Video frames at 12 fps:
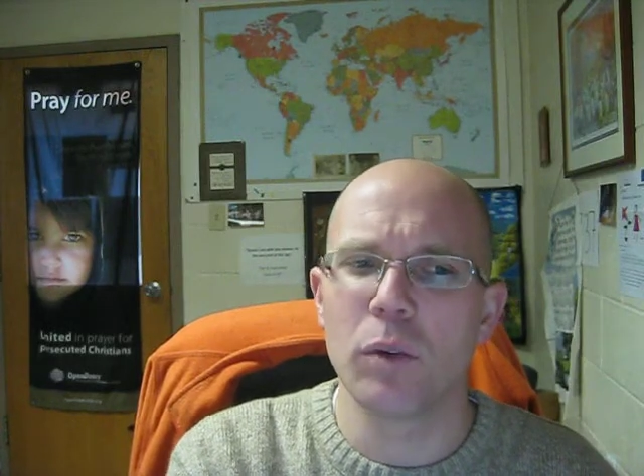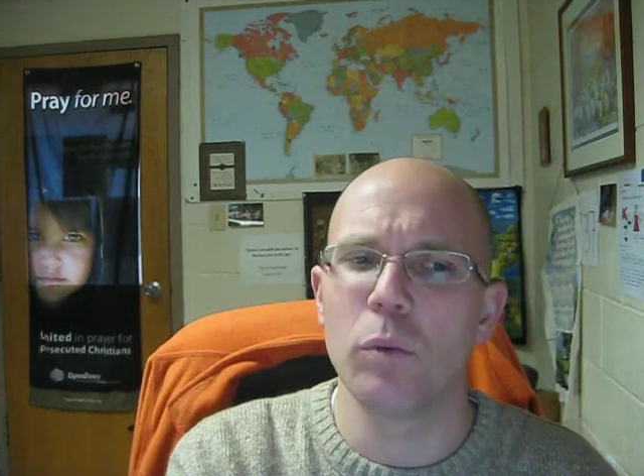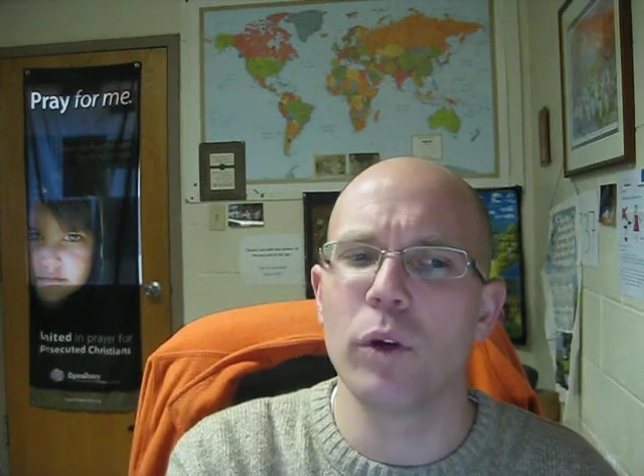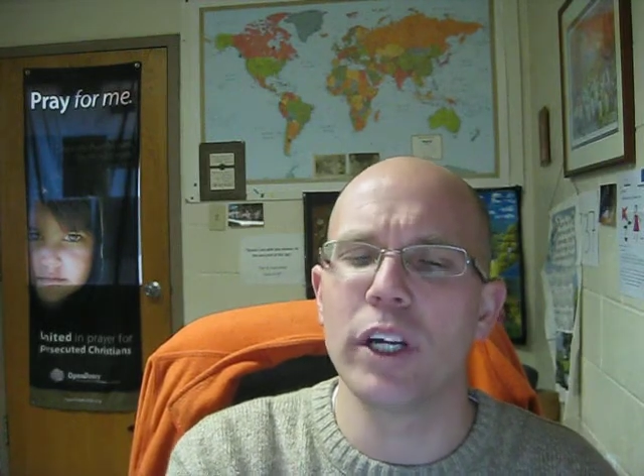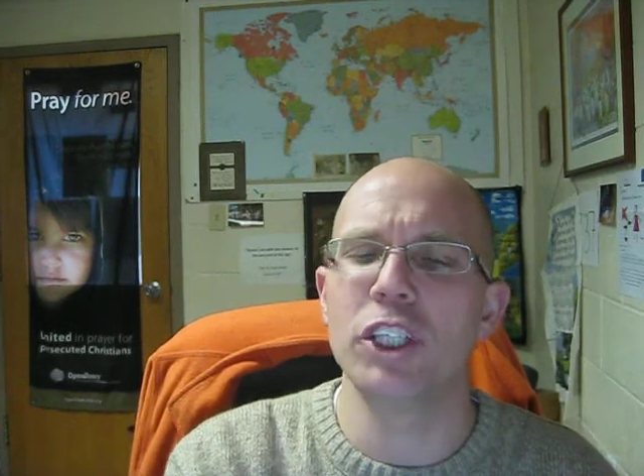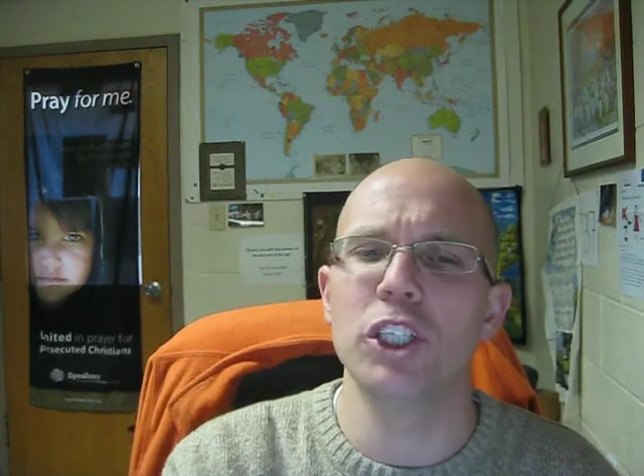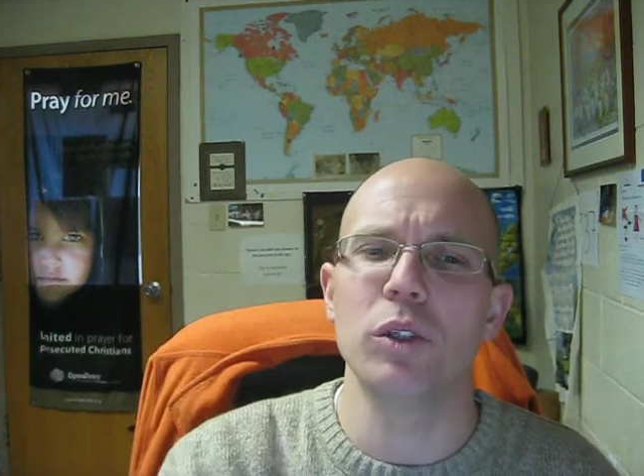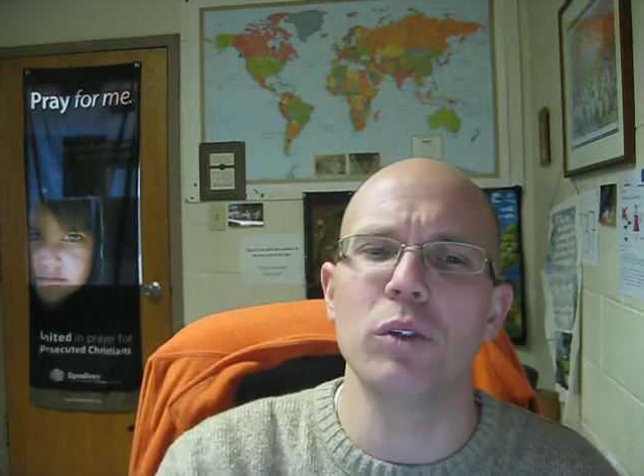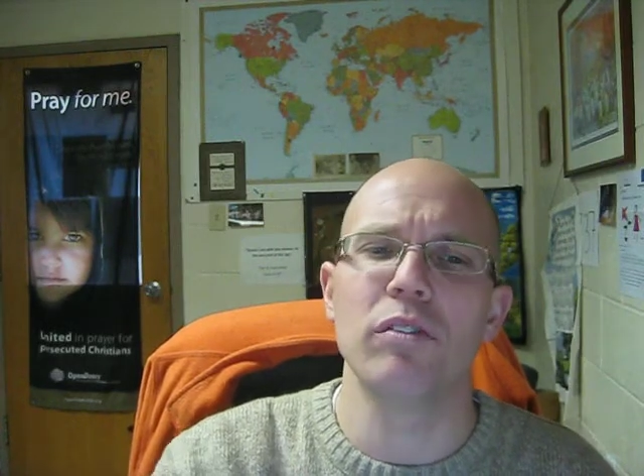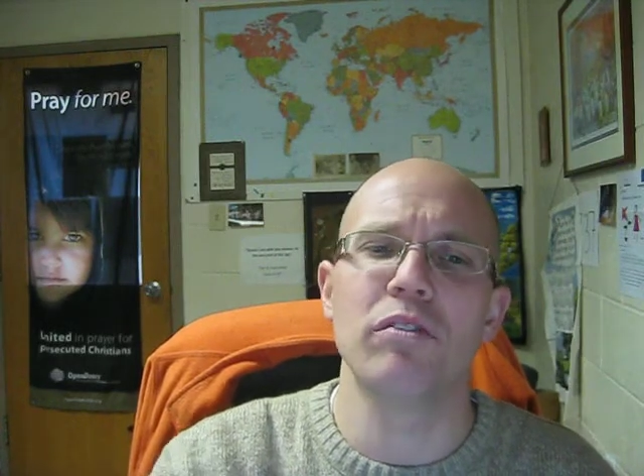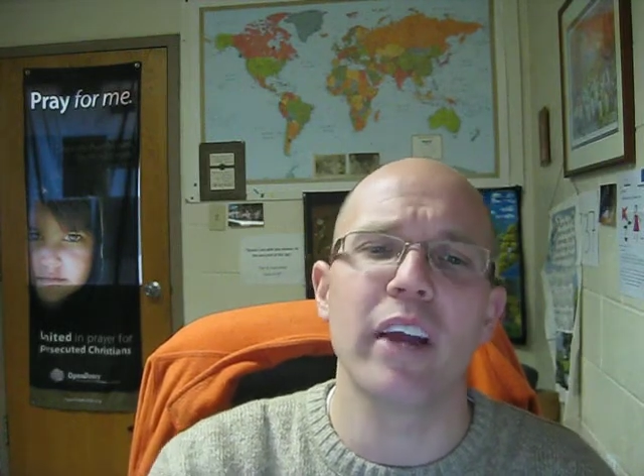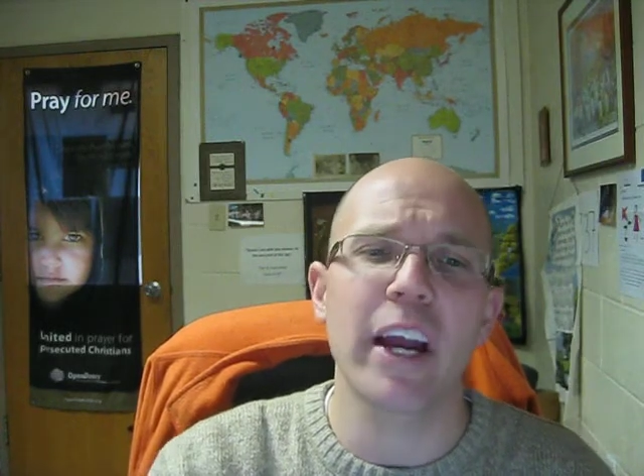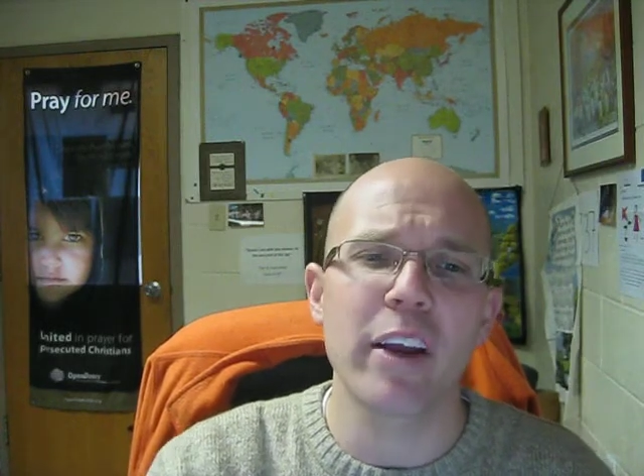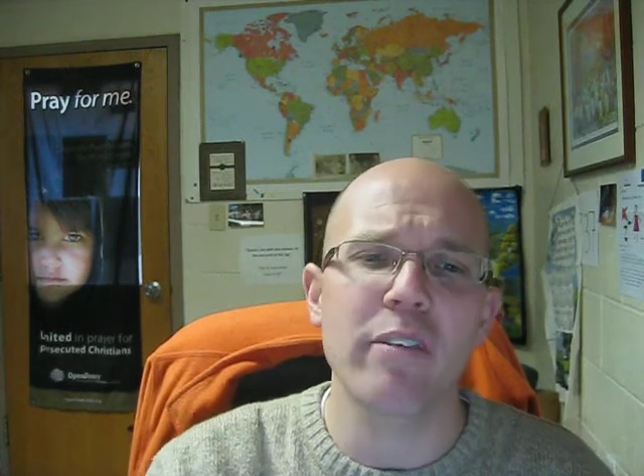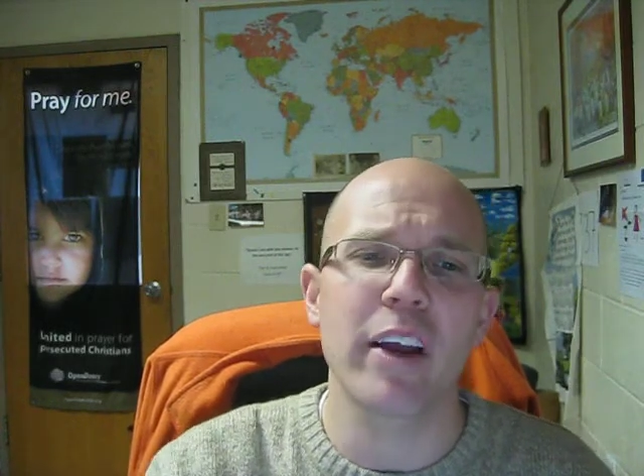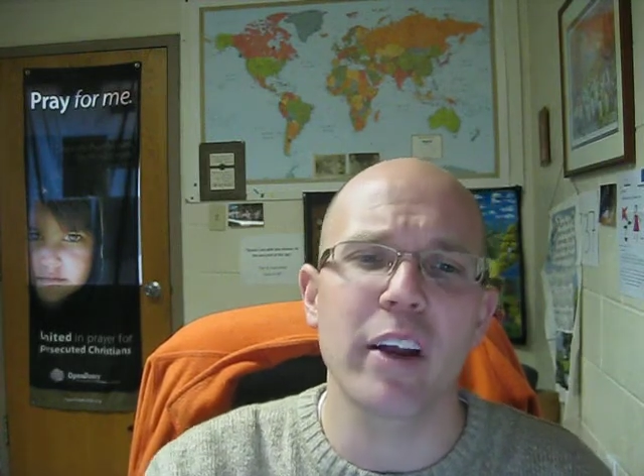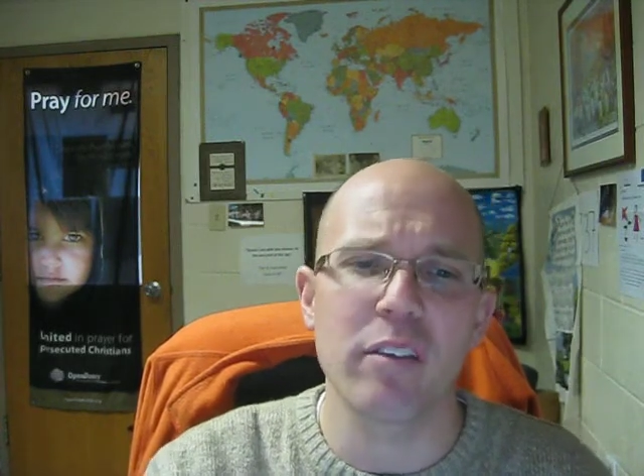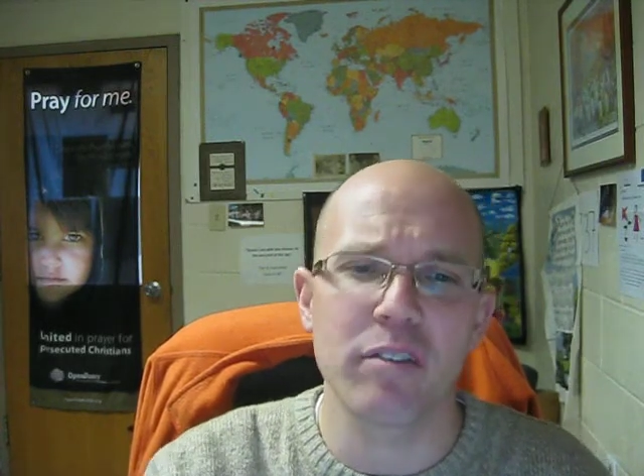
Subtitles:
will get you very, very